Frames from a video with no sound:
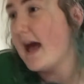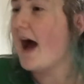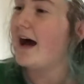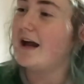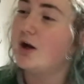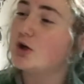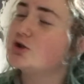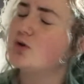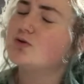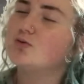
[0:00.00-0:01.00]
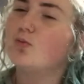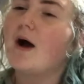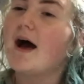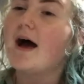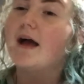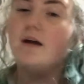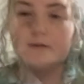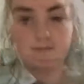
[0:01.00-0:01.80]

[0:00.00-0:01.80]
I look so swag